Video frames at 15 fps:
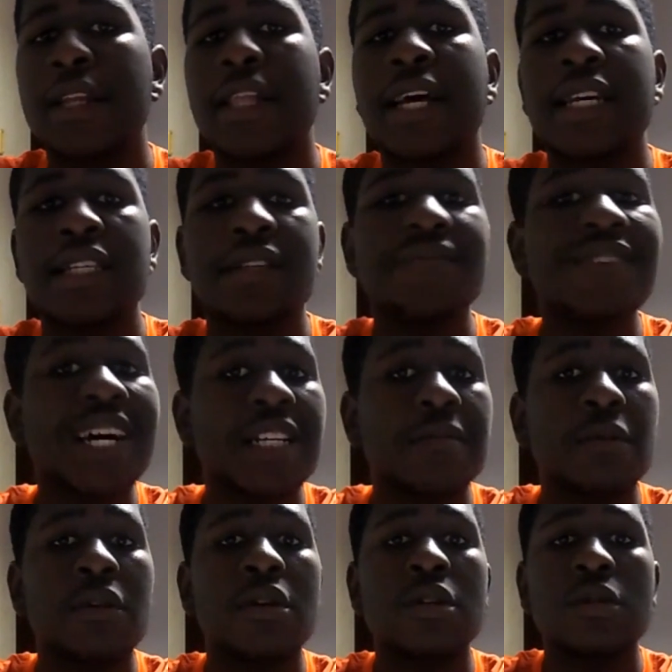that he's the Flash
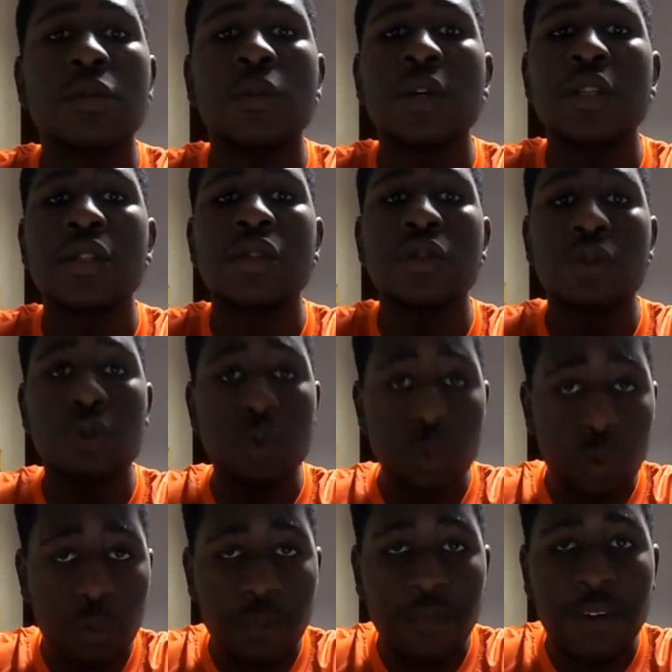because once Zoom